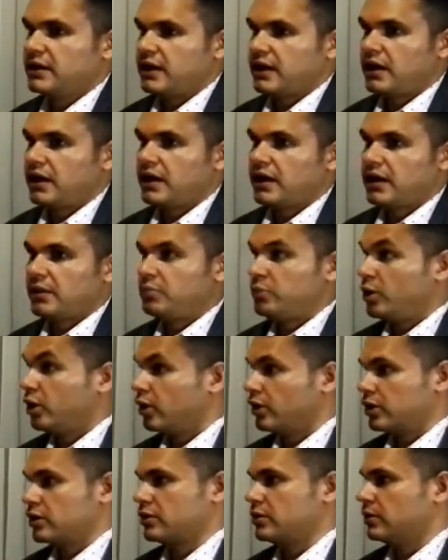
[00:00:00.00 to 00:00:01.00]
a
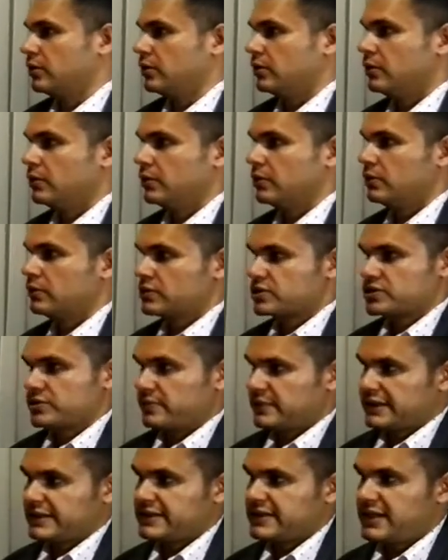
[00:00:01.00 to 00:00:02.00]
blog or
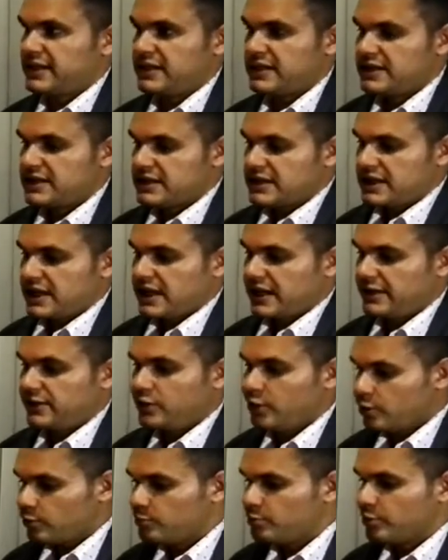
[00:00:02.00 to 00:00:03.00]
something like that. A
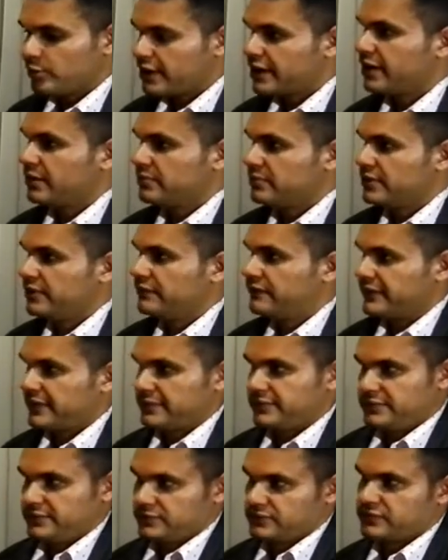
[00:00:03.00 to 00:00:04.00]
notebook can be
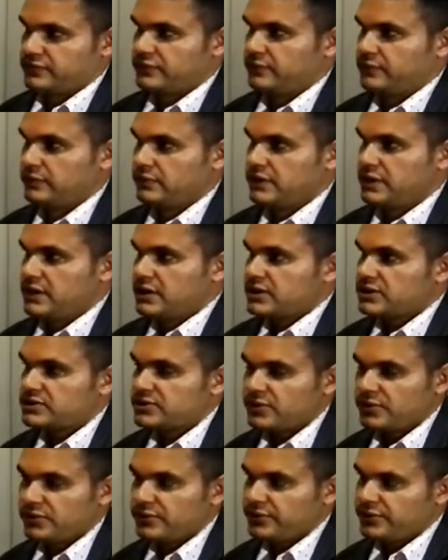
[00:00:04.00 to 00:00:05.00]
very useful.
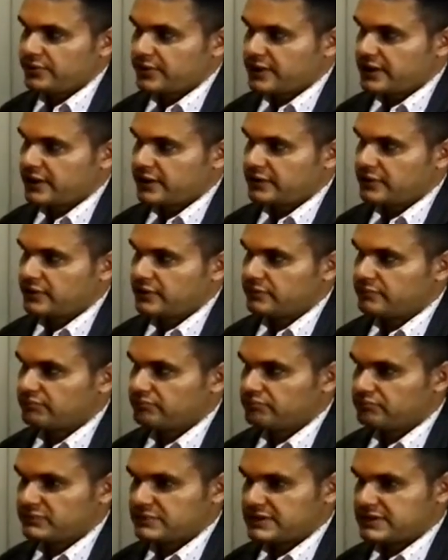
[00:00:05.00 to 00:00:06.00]
So you
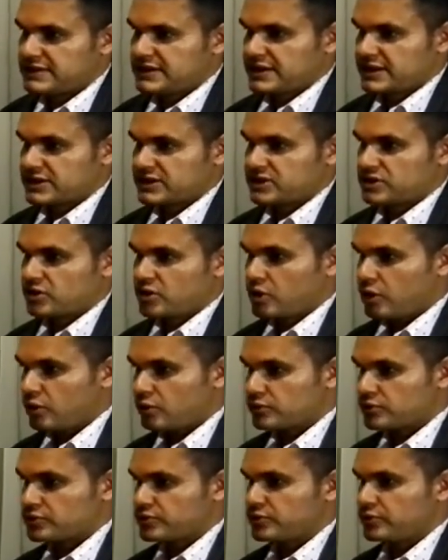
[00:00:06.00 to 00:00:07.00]
can just
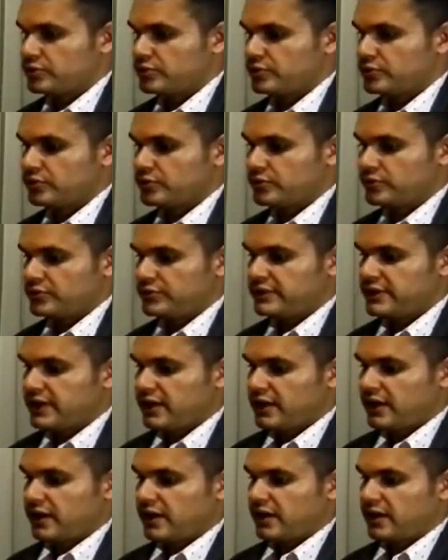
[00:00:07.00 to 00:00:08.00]
go to
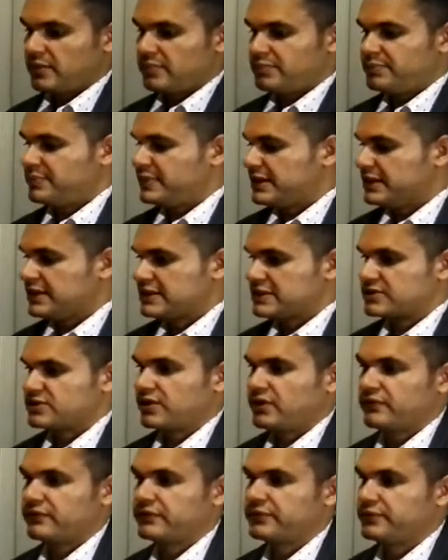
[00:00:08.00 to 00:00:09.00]
the piece
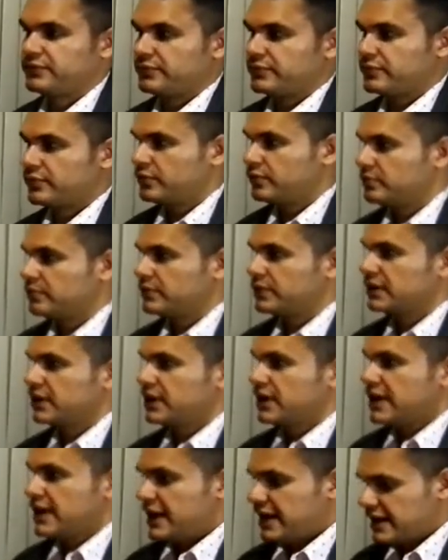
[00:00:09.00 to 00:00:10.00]
of your room
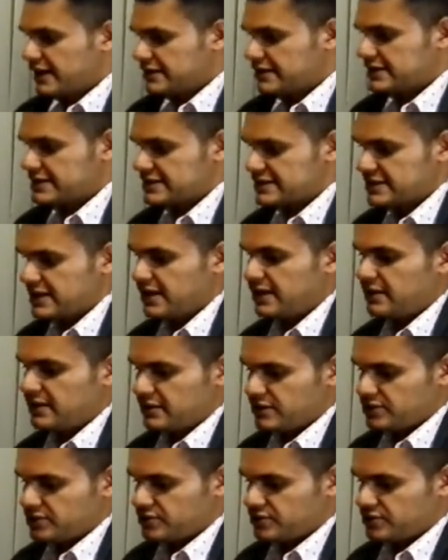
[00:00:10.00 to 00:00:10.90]
and start